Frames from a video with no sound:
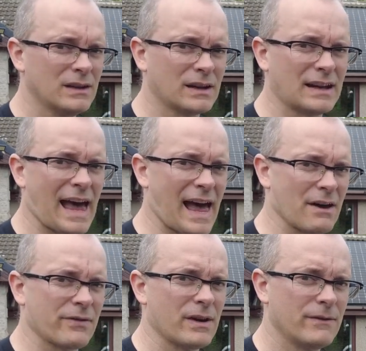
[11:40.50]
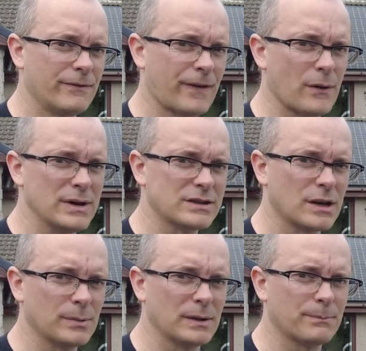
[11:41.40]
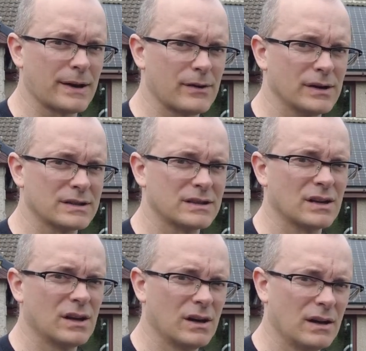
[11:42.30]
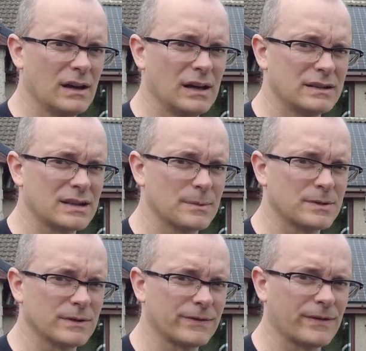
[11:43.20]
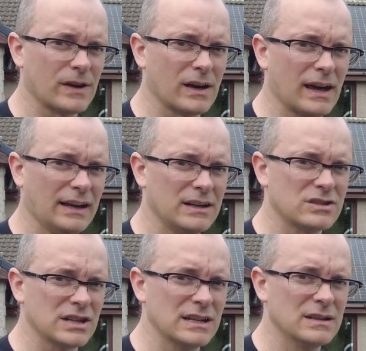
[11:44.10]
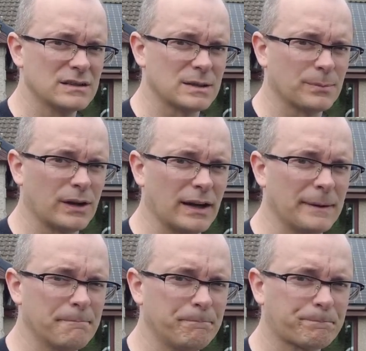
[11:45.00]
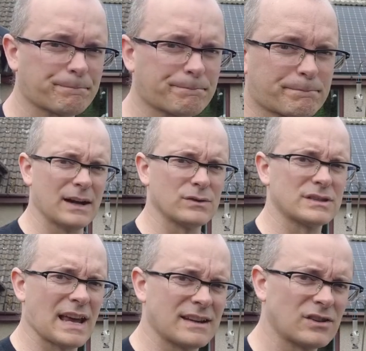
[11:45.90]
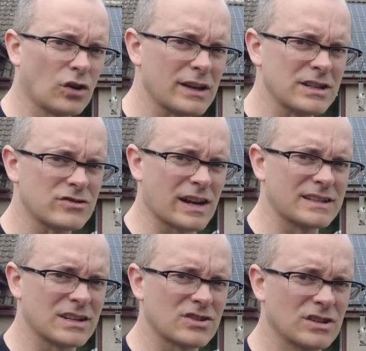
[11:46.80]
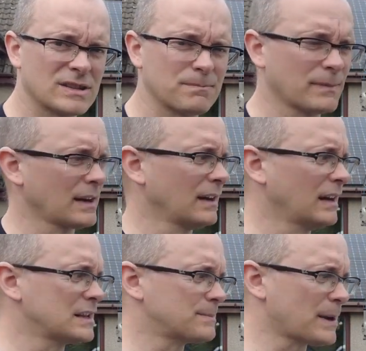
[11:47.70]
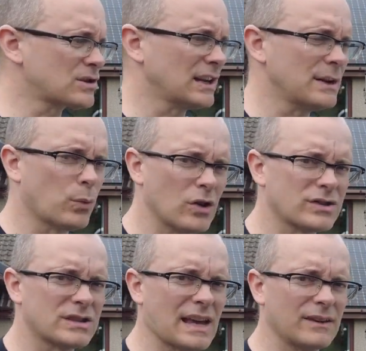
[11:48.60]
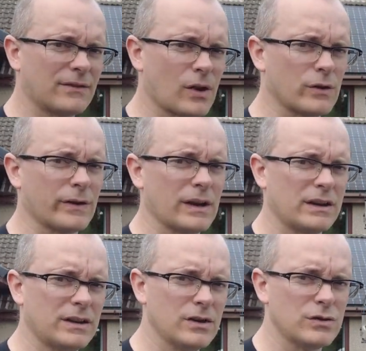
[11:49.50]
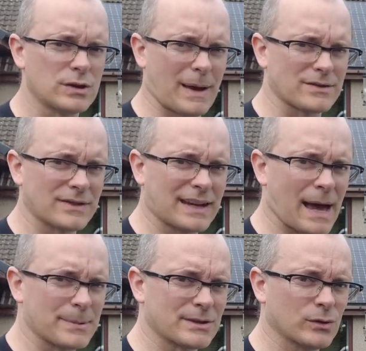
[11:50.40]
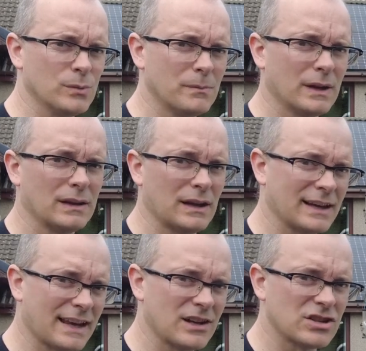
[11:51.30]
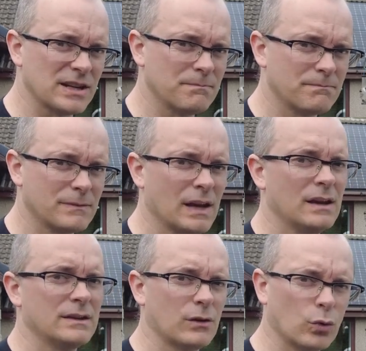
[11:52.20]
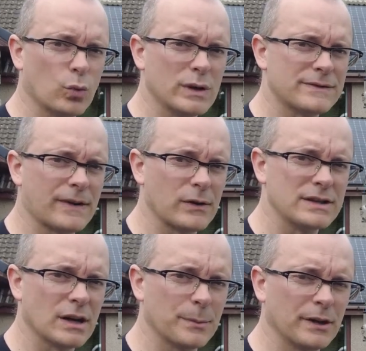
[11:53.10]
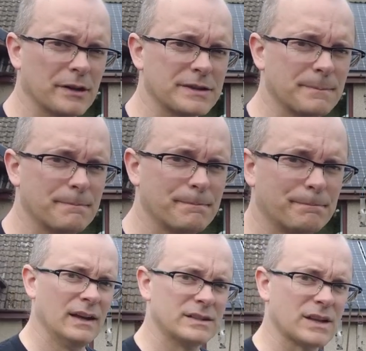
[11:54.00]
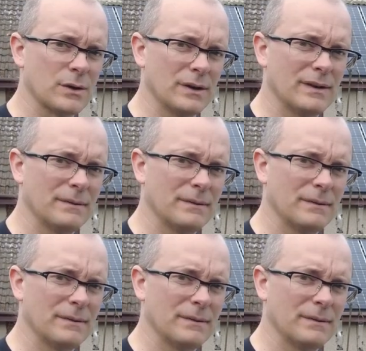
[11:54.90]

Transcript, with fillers: you're going to have very turbulent periods in terms of uh, energy supply. Now, technology transitions, especially ones that involve huge amounts of capital, like energy, they're always very turbulent. So